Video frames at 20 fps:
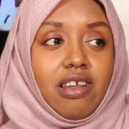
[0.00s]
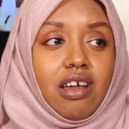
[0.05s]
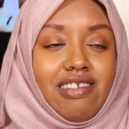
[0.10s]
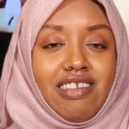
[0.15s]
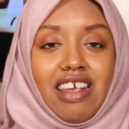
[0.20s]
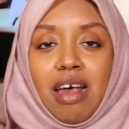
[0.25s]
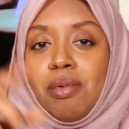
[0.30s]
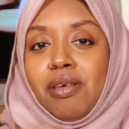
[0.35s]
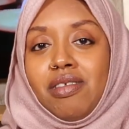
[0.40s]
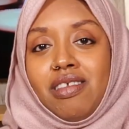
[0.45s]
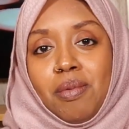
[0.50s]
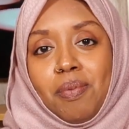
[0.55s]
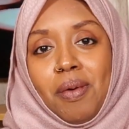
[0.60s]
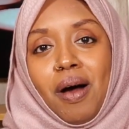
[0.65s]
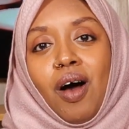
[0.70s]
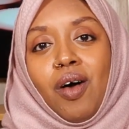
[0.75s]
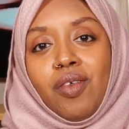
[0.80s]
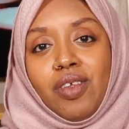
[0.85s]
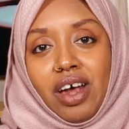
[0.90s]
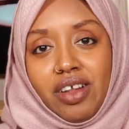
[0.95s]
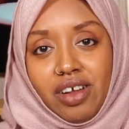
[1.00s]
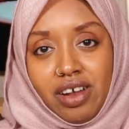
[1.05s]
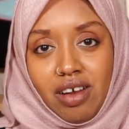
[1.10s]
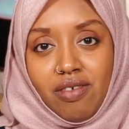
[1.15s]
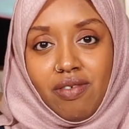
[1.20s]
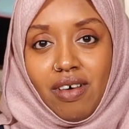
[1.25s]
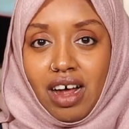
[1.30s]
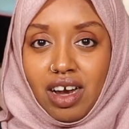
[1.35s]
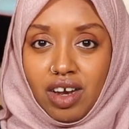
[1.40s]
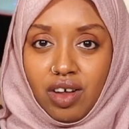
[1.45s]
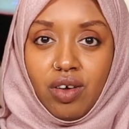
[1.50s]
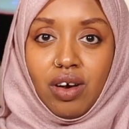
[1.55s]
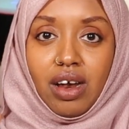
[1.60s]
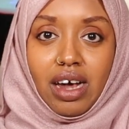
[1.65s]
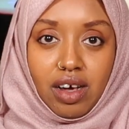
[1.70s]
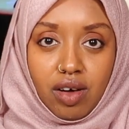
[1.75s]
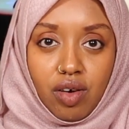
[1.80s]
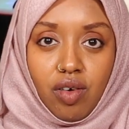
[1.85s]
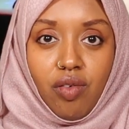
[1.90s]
£70 under the value, like,